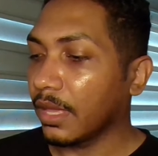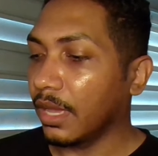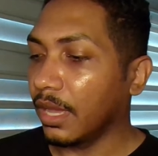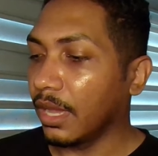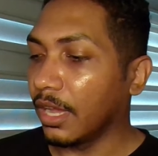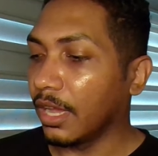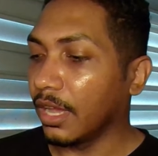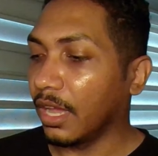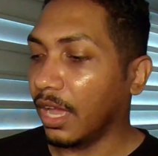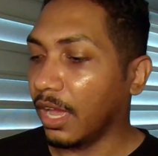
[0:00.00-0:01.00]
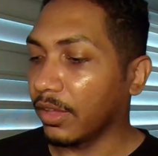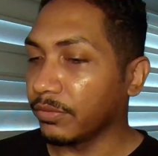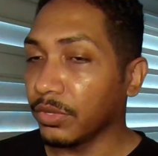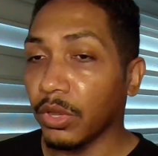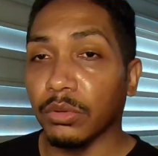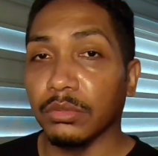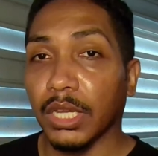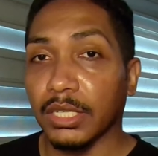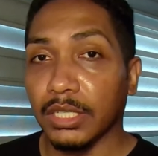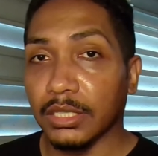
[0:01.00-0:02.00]
Uh, I've known
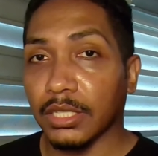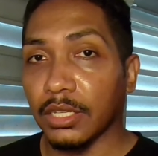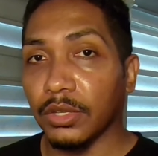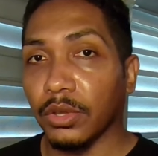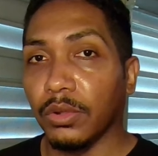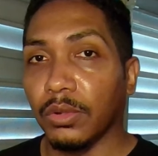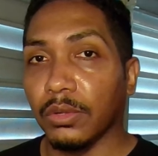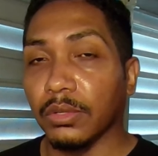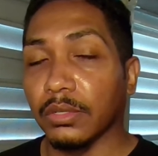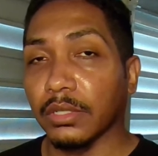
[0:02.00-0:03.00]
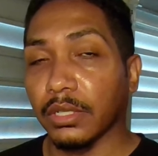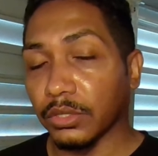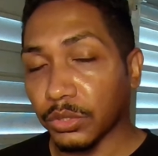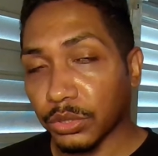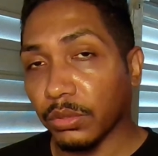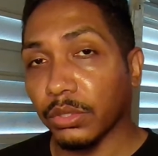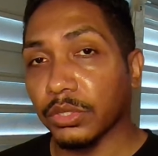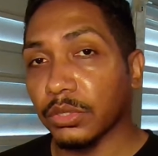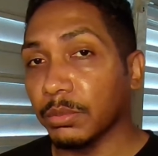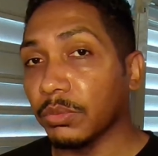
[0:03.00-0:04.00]
Nintendo controllers
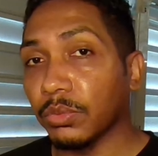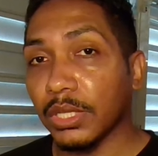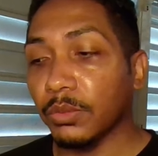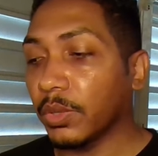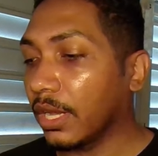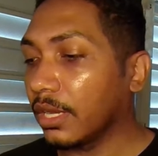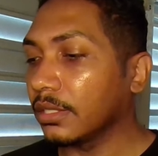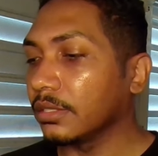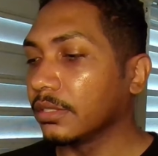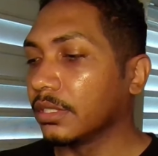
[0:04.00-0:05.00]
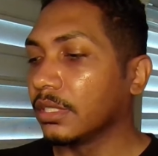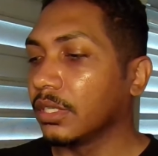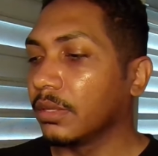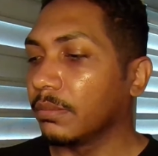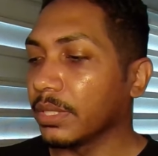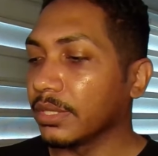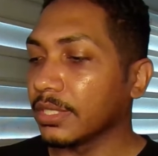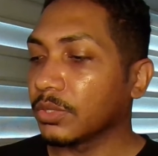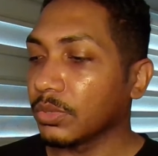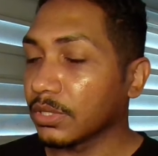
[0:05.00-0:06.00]
to be really well, but
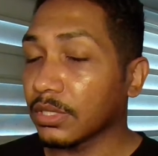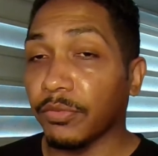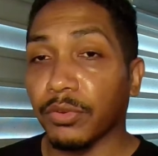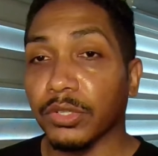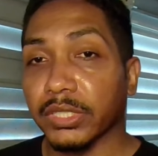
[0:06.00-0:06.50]
this one's the first